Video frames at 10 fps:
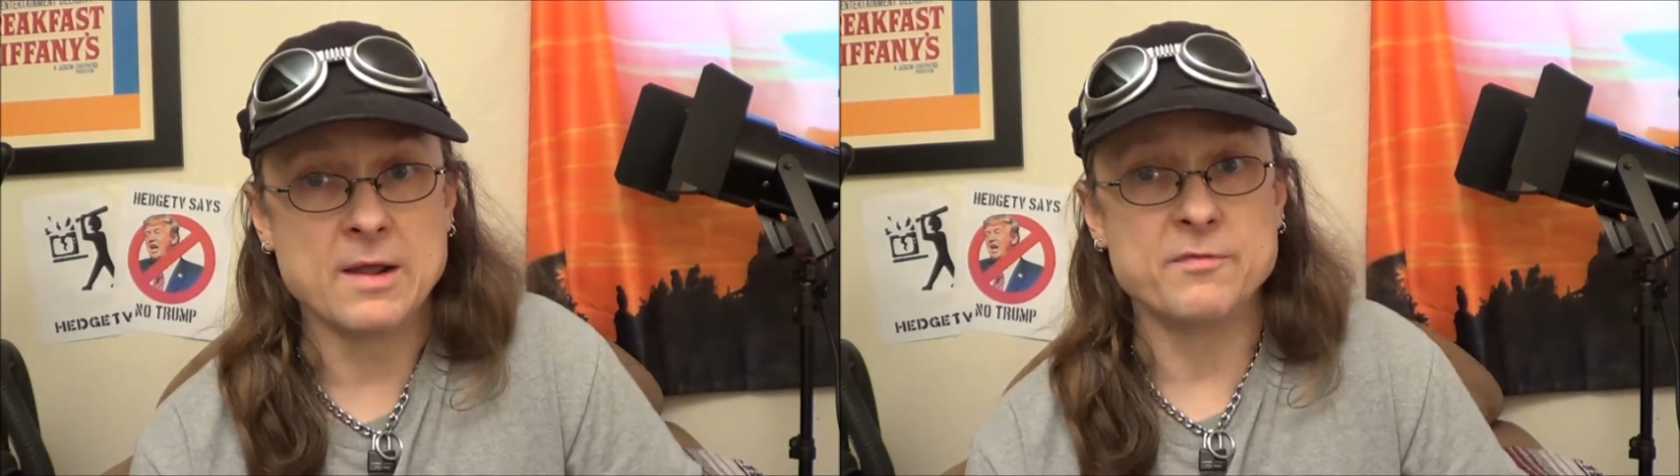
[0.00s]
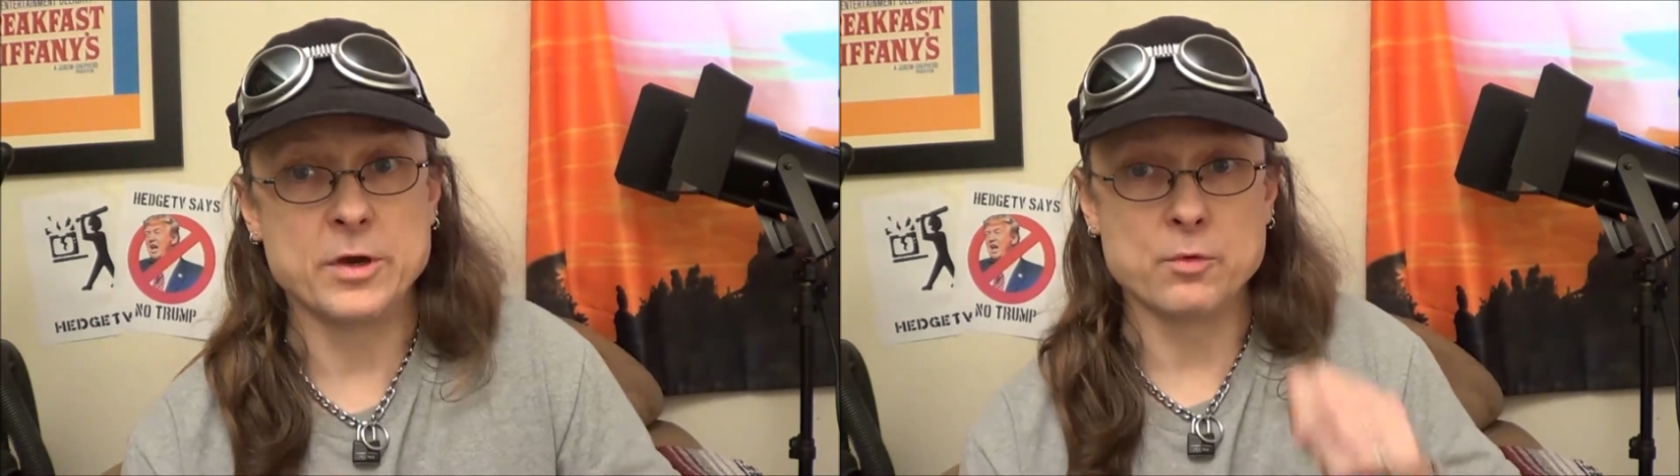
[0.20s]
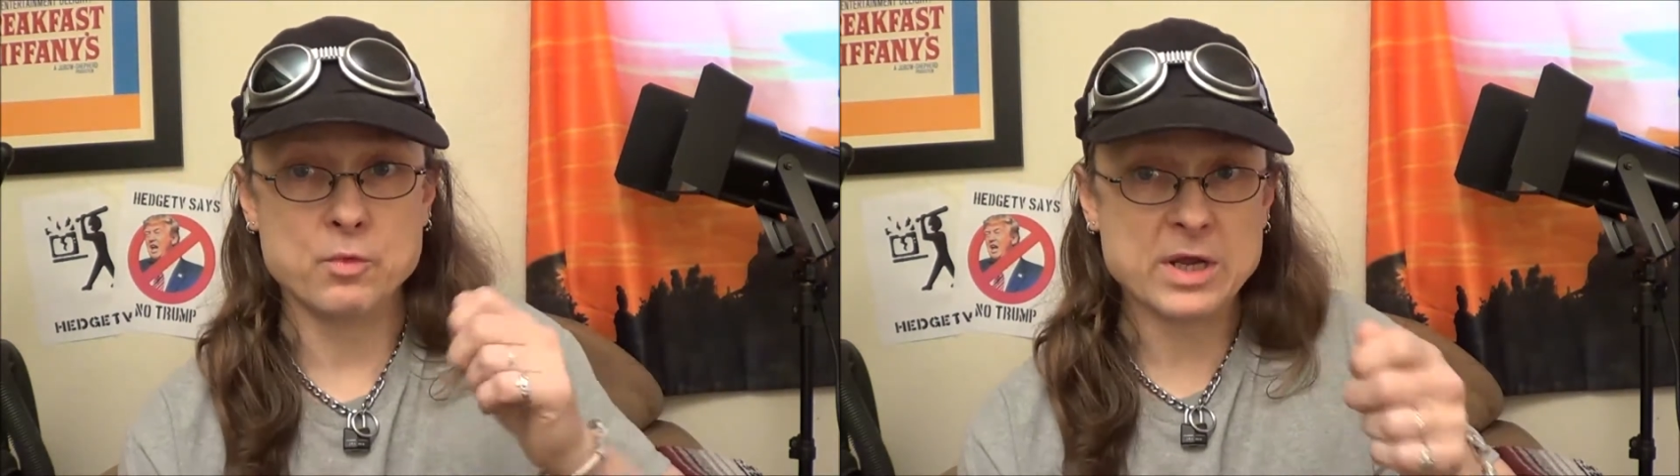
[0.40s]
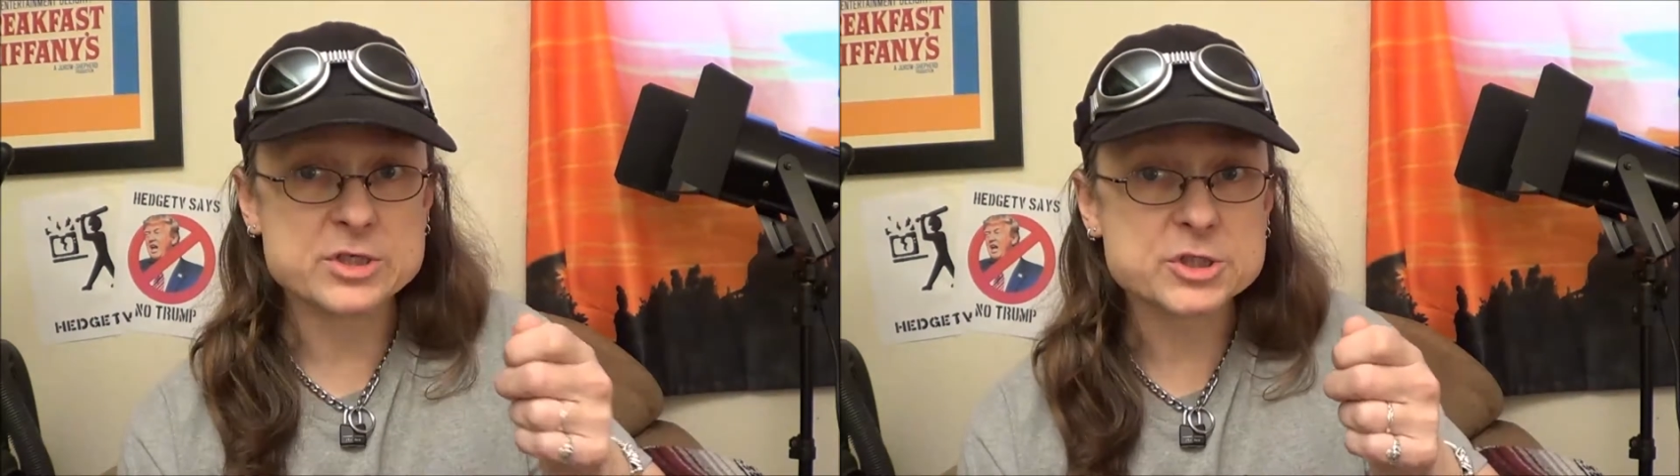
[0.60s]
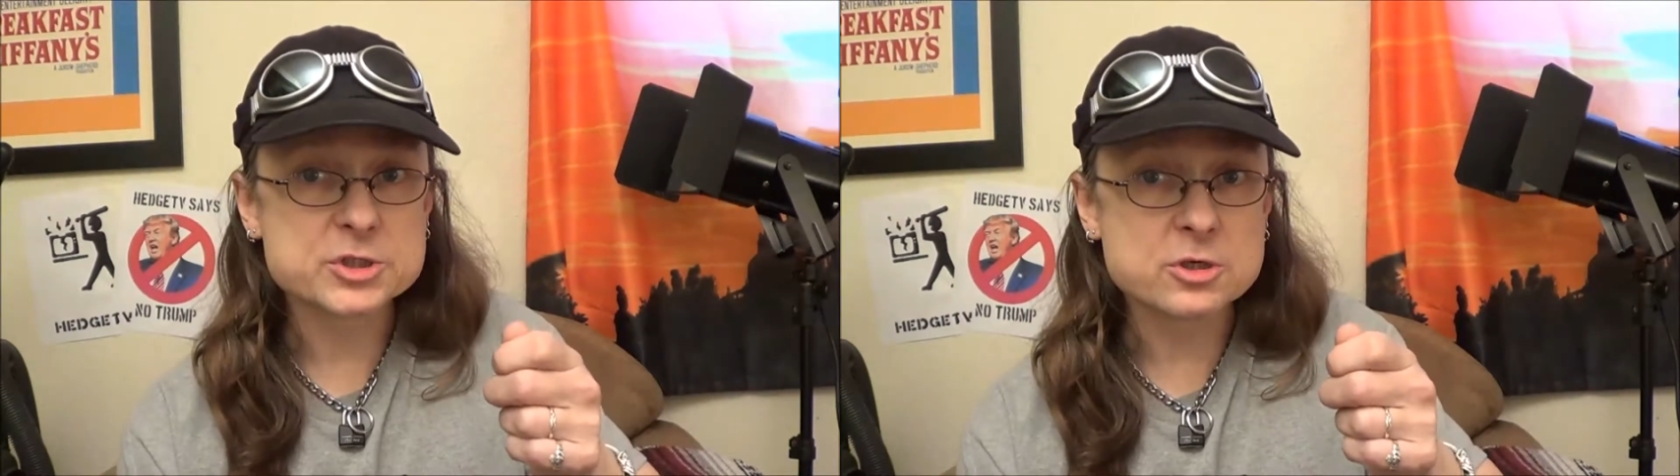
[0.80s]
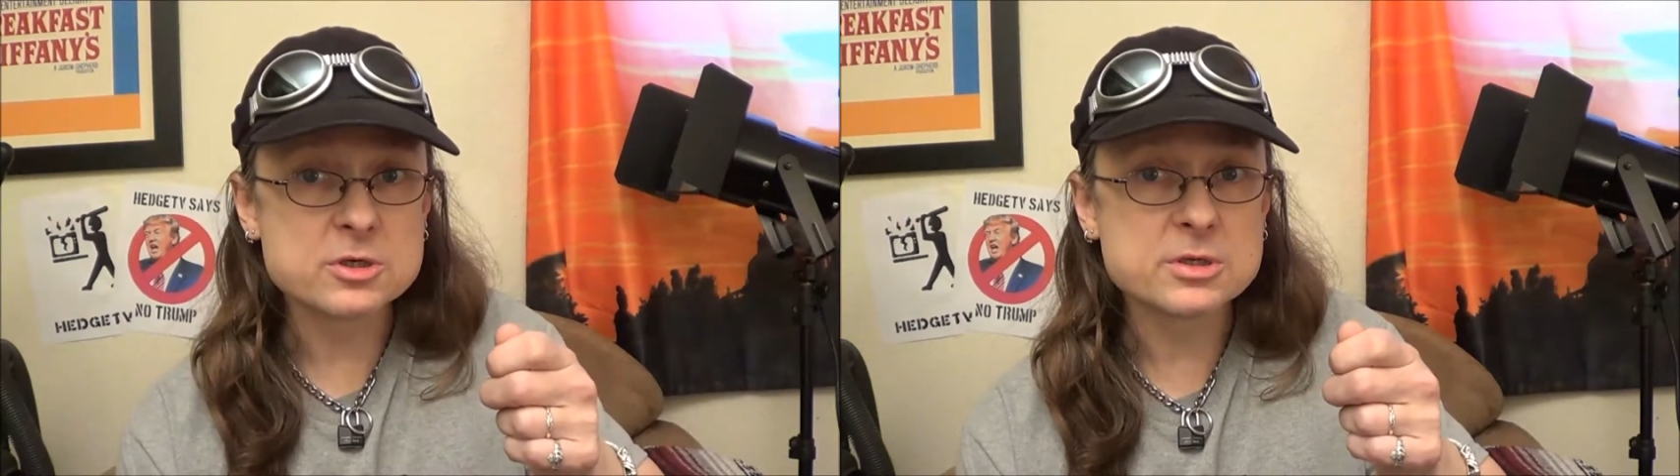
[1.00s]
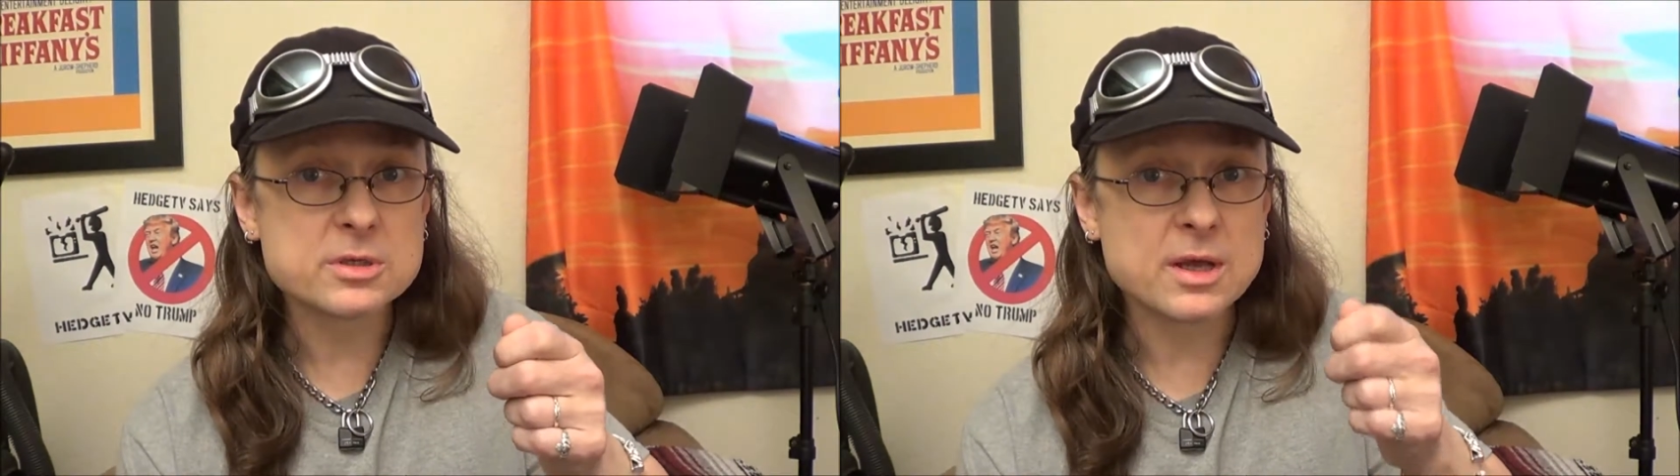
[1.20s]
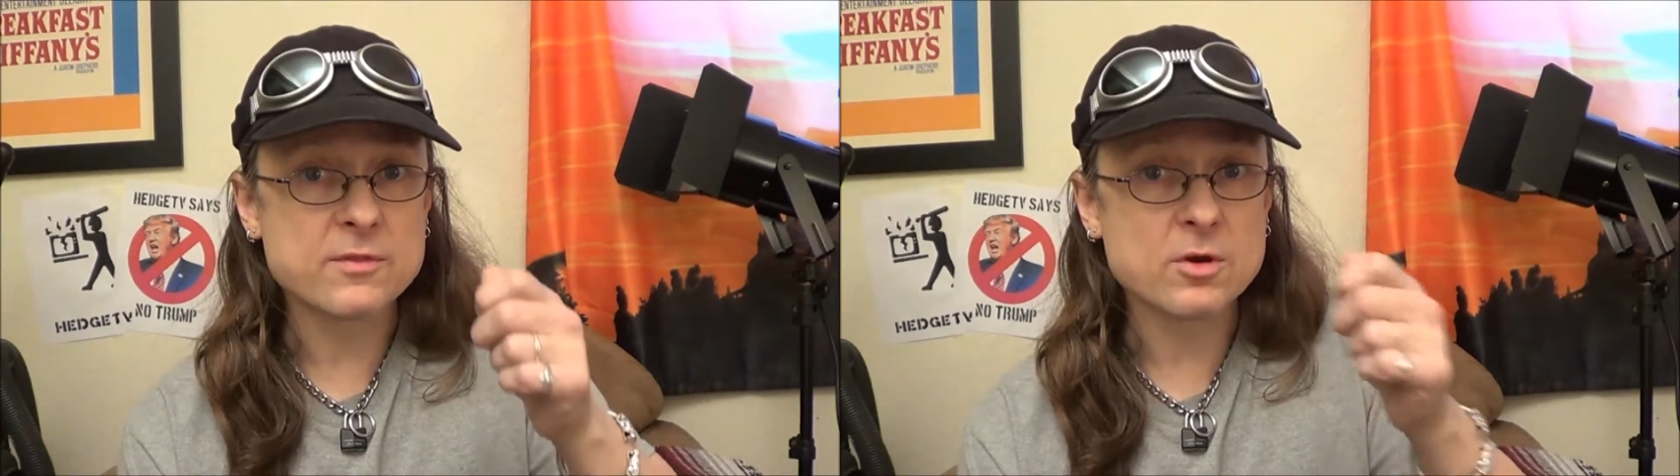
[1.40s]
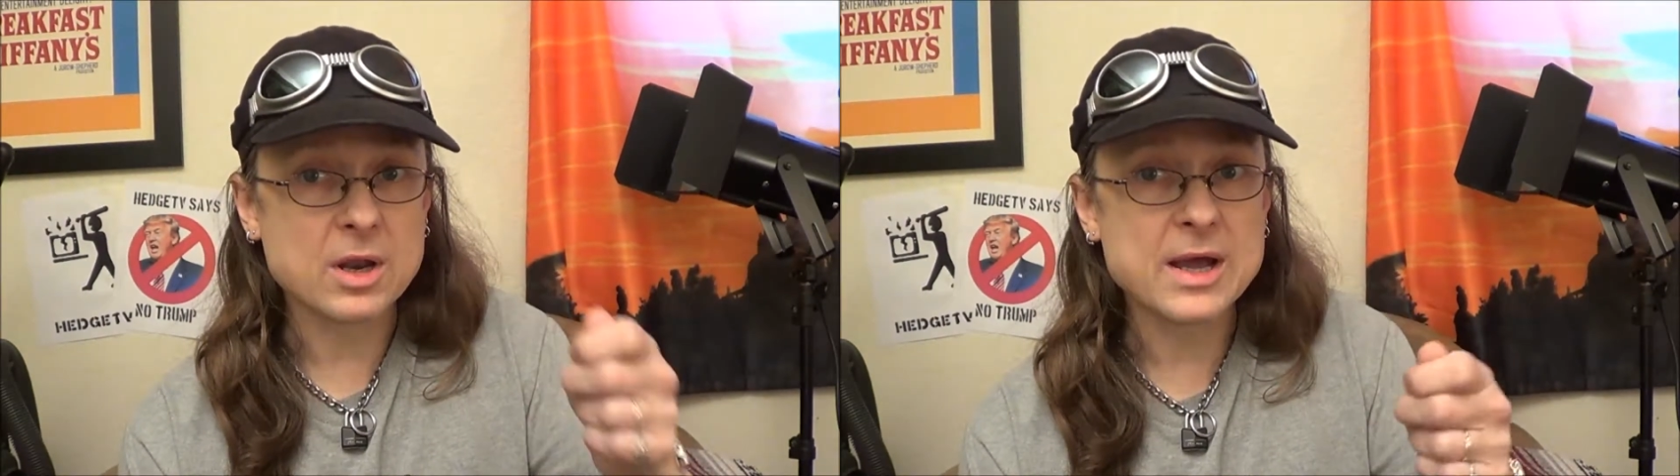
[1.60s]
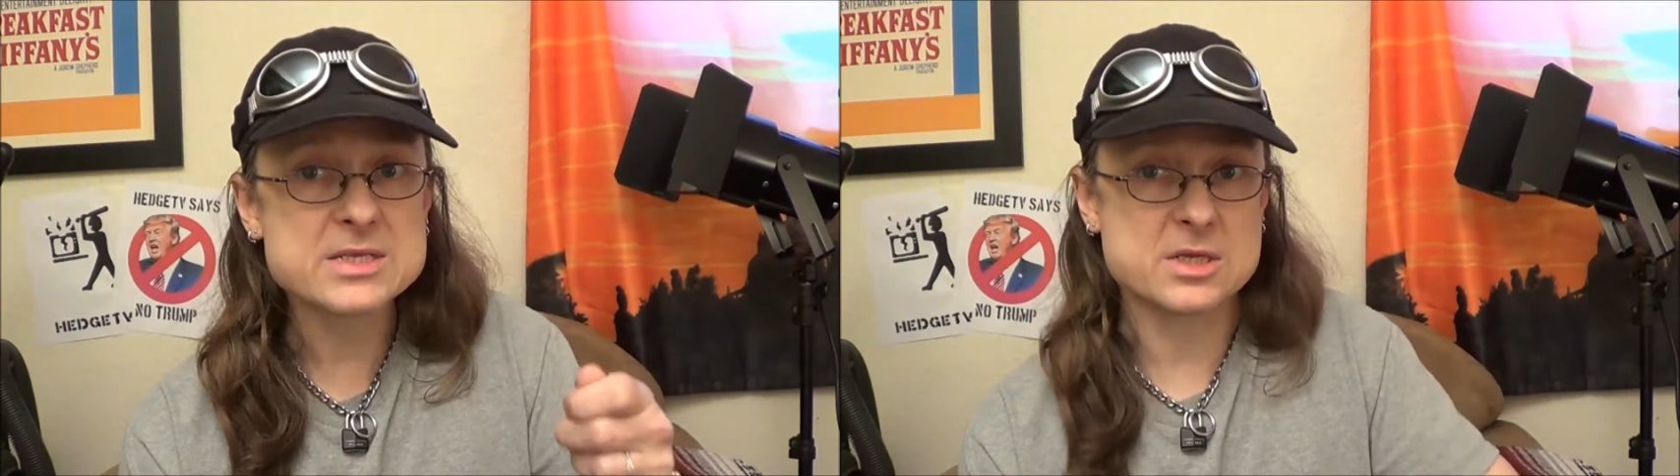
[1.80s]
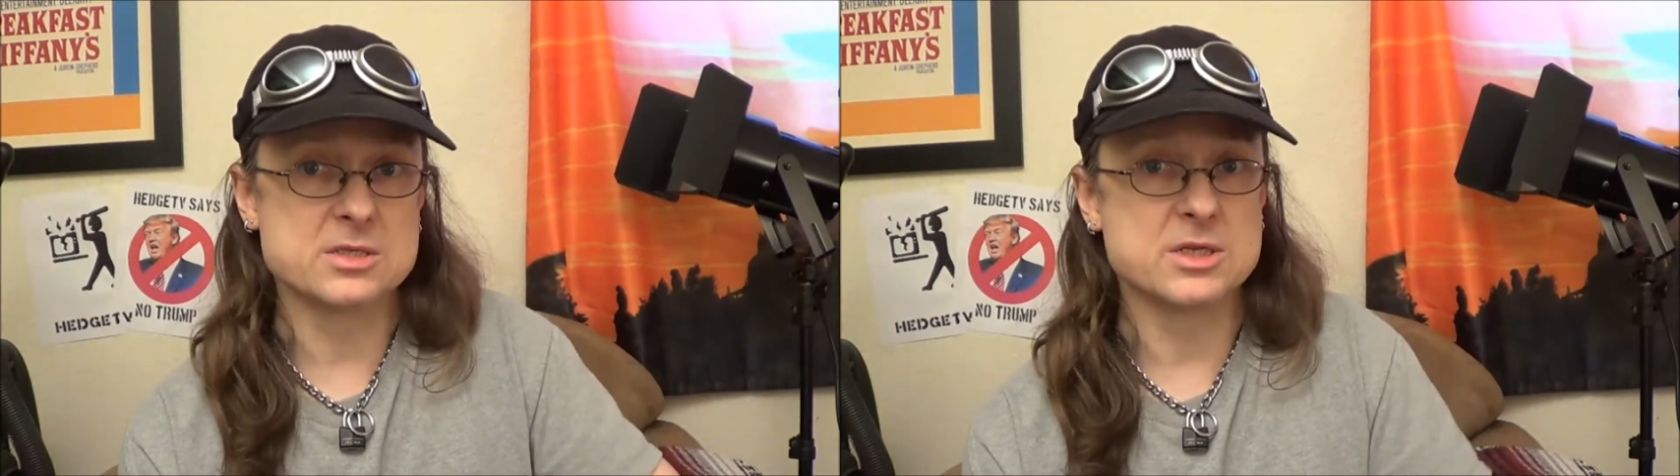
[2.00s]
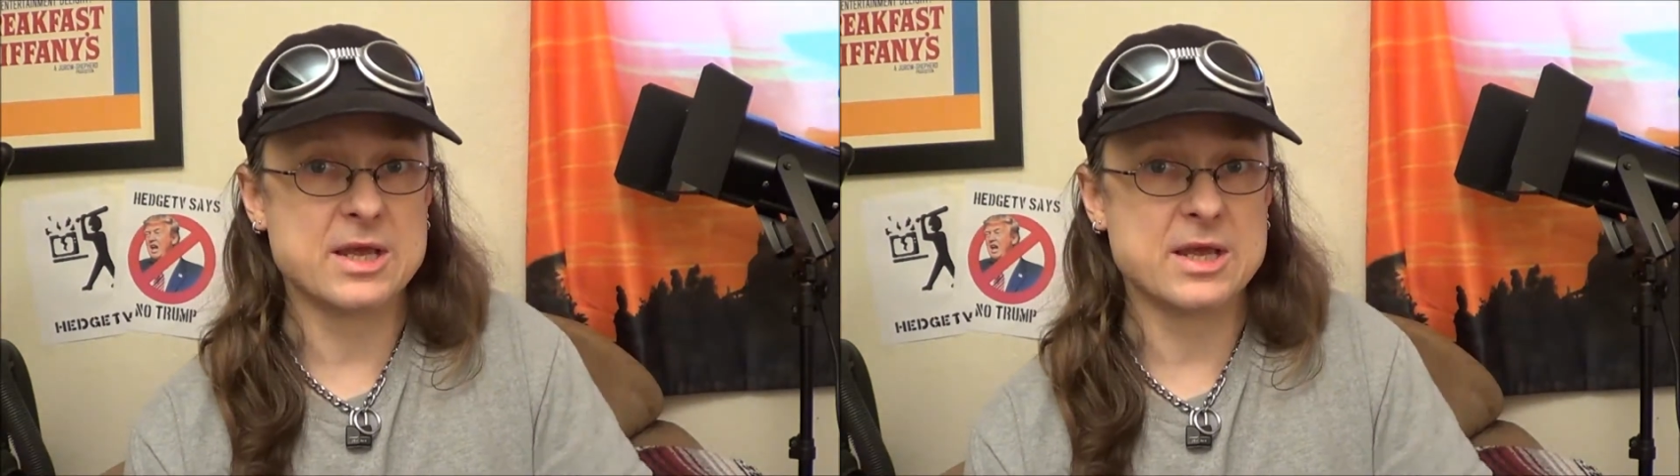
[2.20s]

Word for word: And they're registered and they're licensed.